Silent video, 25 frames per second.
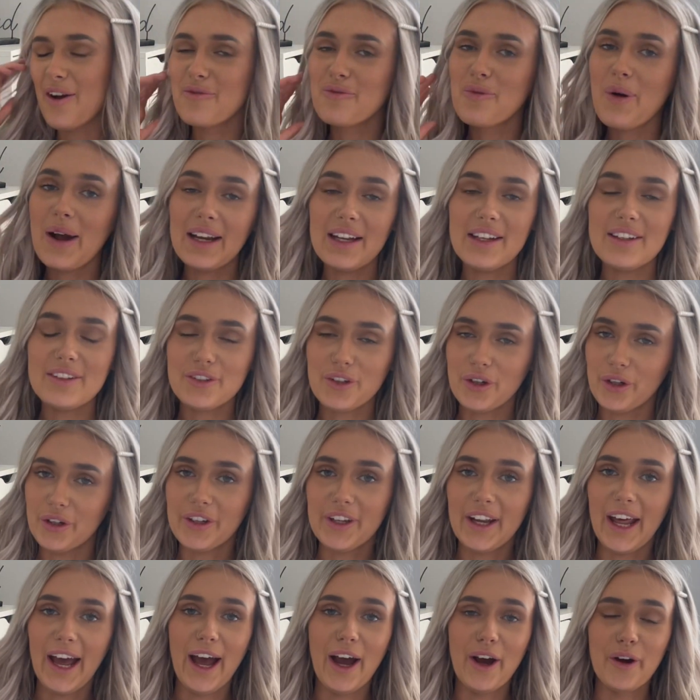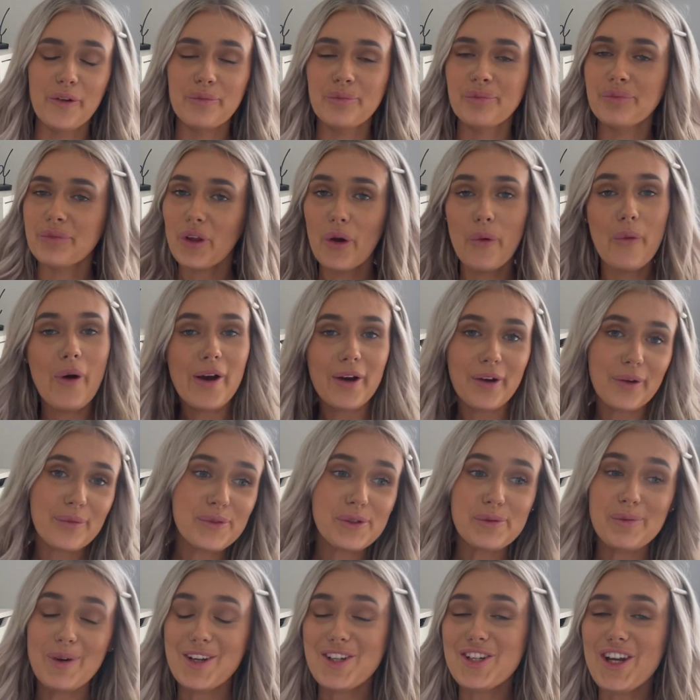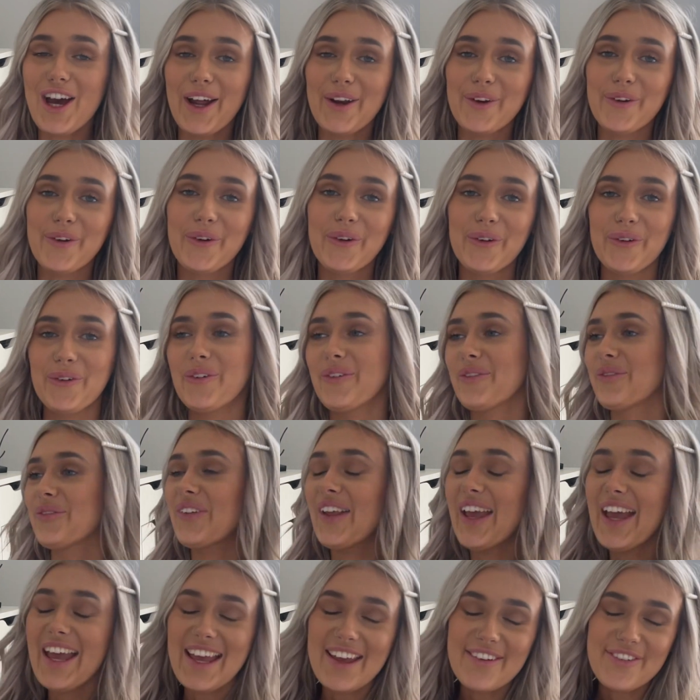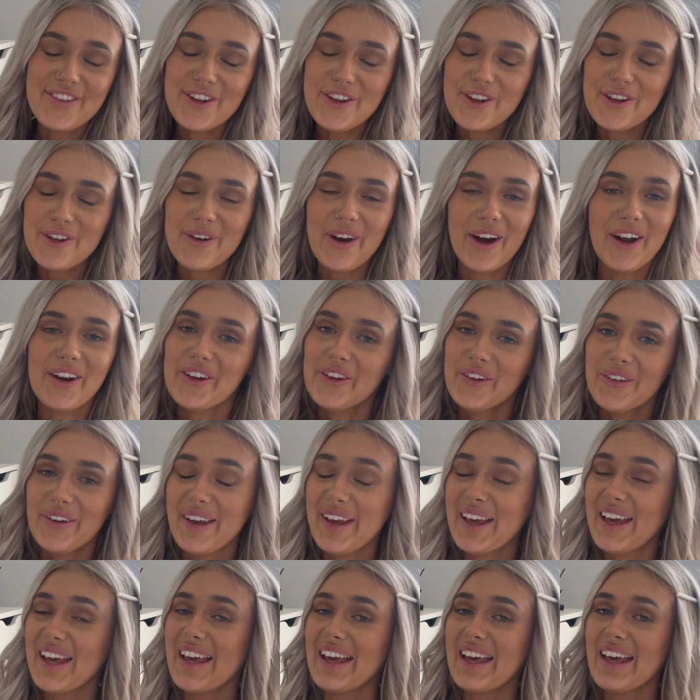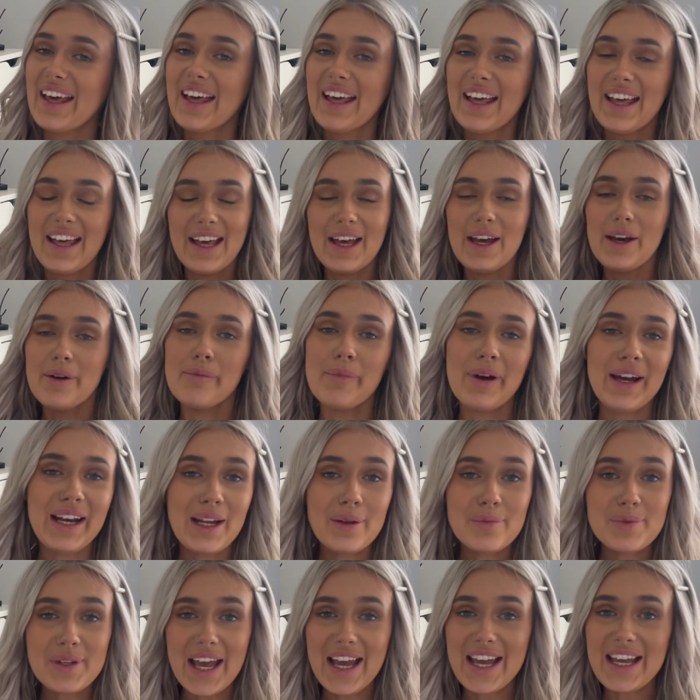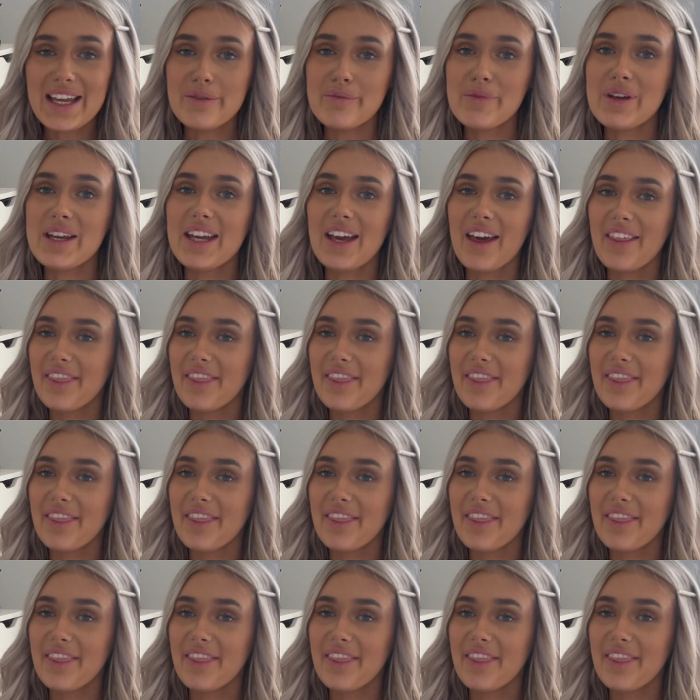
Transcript: Welly's gone now. Welcome to my channel. If you are new here, my name's Amy.